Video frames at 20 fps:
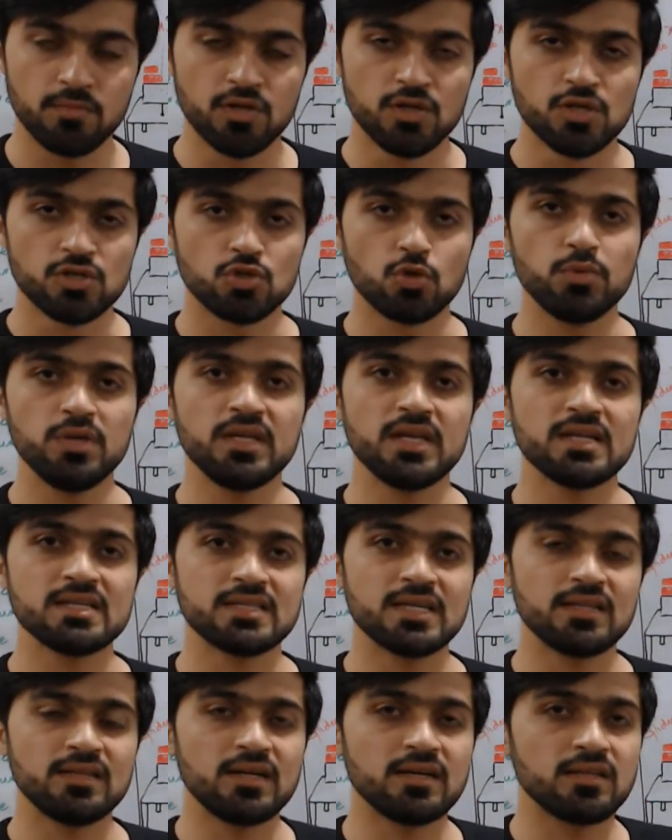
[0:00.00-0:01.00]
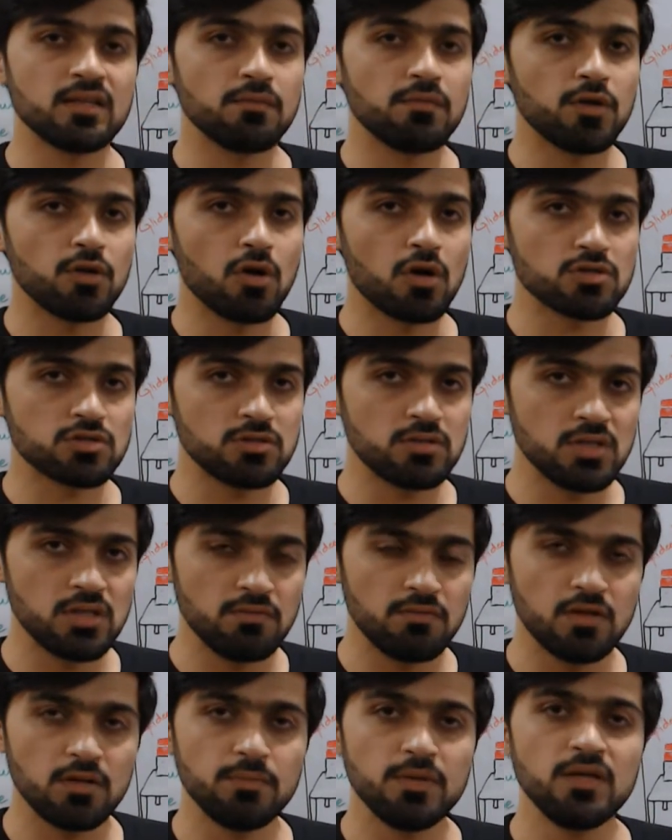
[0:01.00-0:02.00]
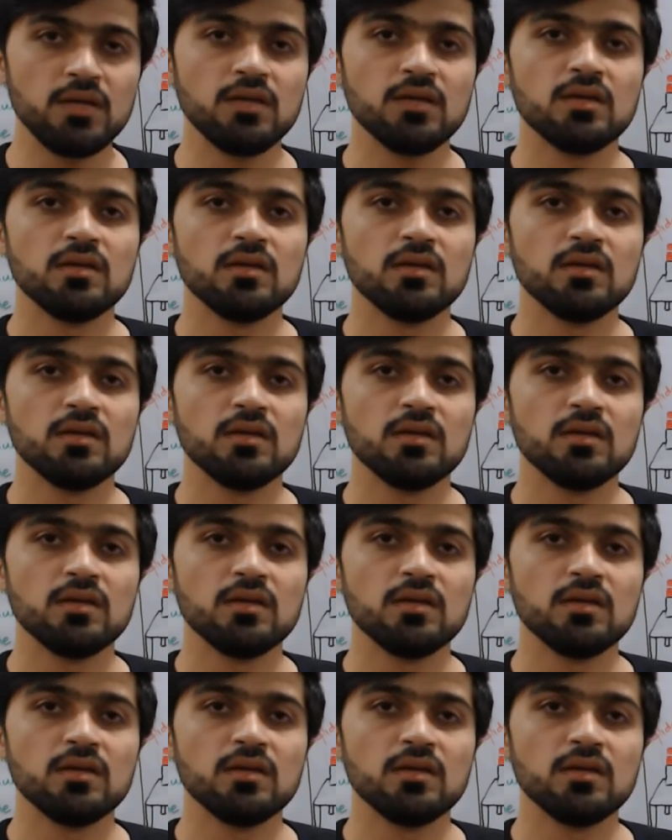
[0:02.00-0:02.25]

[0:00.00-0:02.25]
So we can say that the velocity will be,